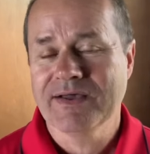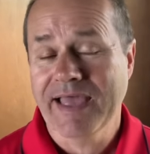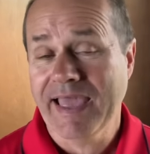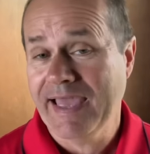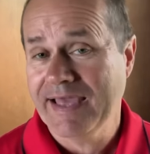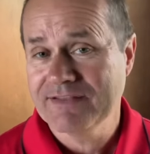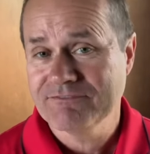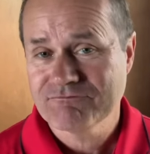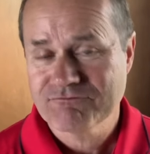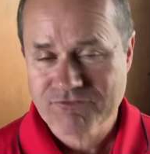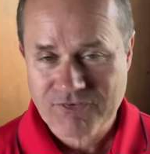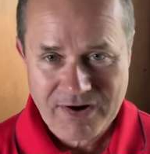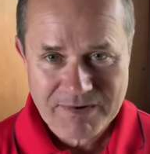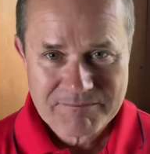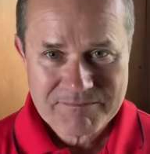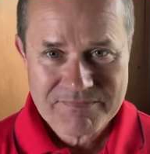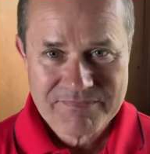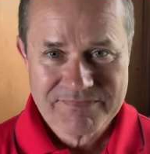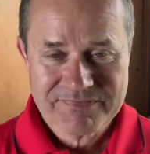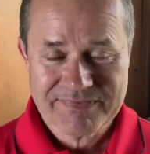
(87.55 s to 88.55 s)
And
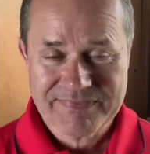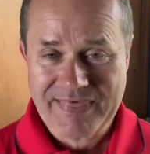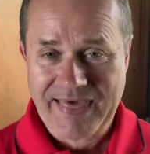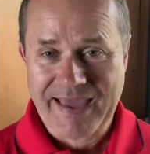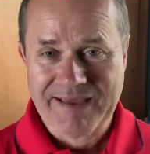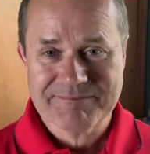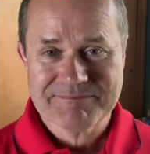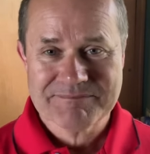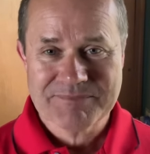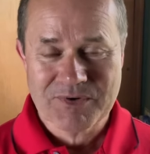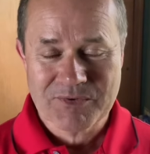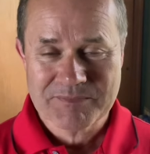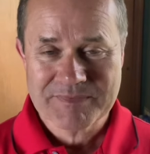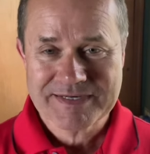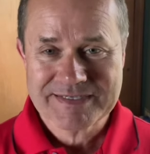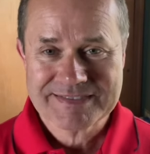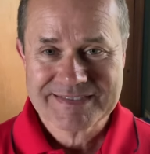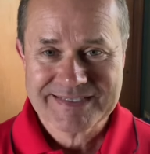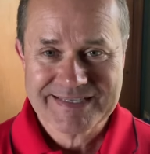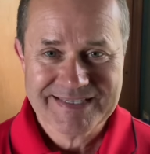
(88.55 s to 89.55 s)
from that
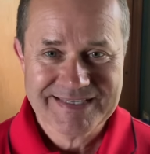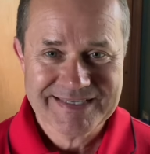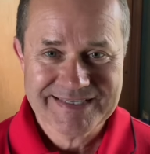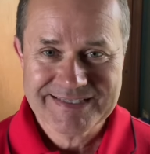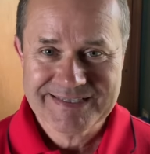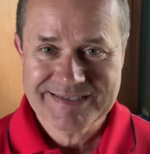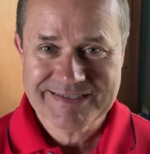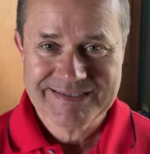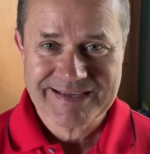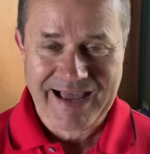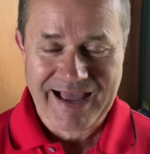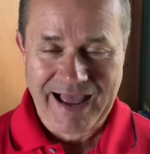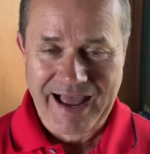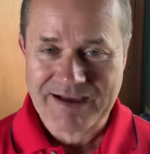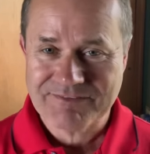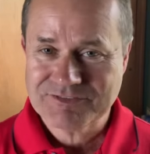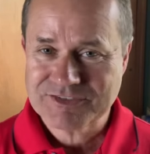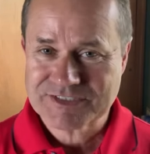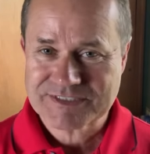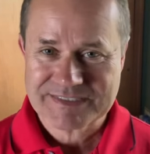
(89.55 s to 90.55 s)
moment, he
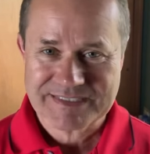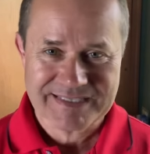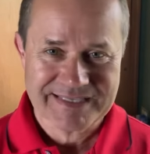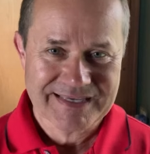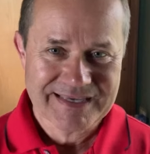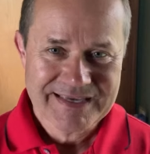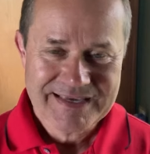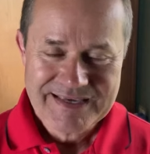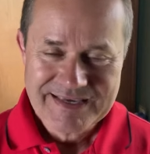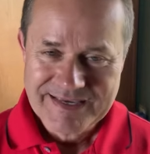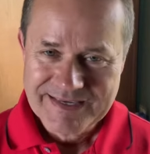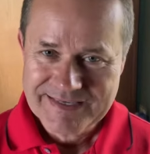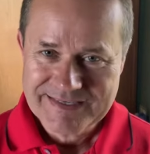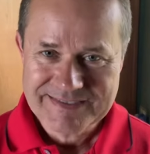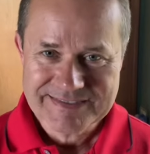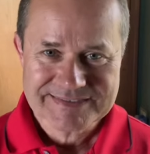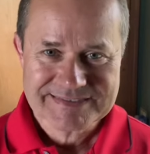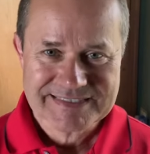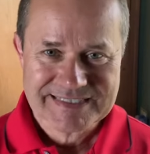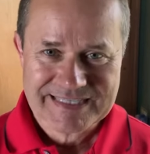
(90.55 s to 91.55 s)
obviously
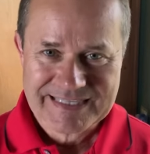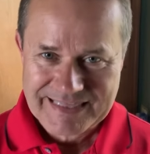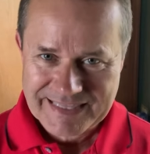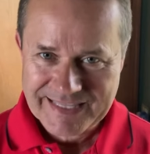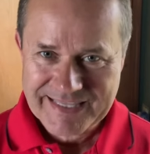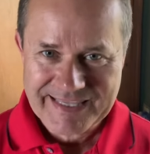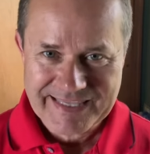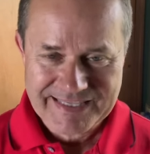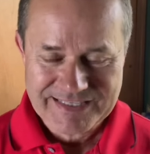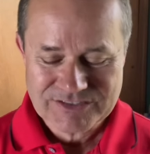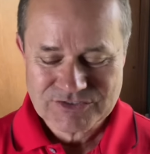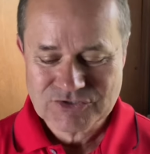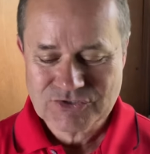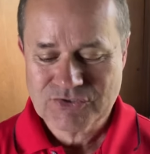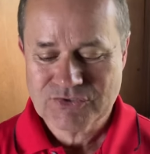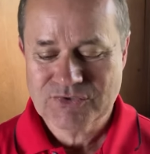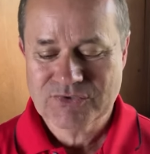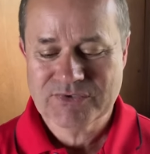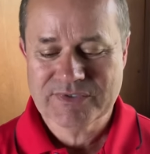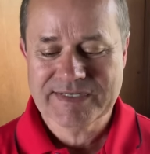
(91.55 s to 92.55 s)
is clinging
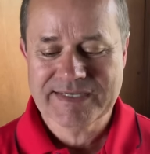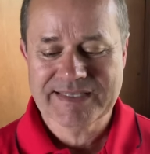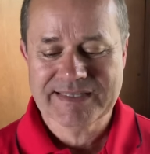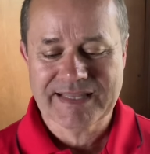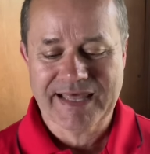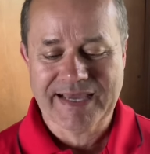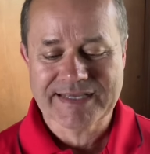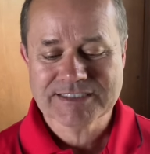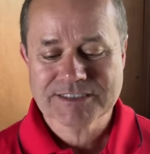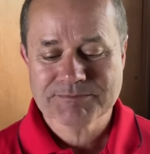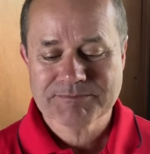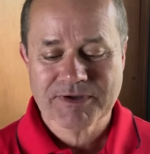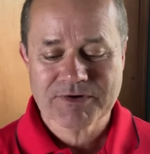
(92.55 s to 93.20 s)
to Elijah,